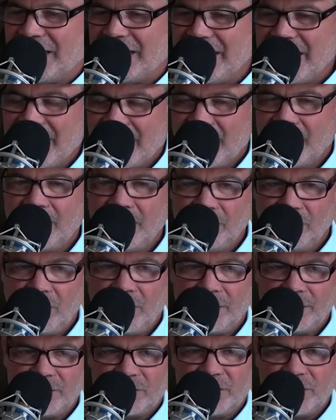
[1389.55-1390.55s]
get any
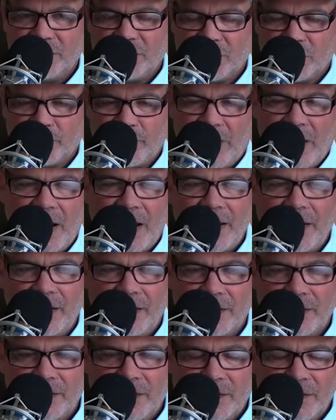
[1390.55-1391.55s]
lawn diseases,
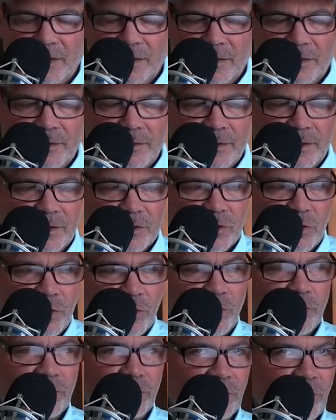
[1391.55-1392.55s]
Bahia, so
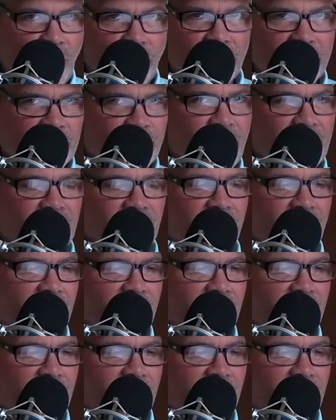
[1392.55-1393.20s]
you don't expect a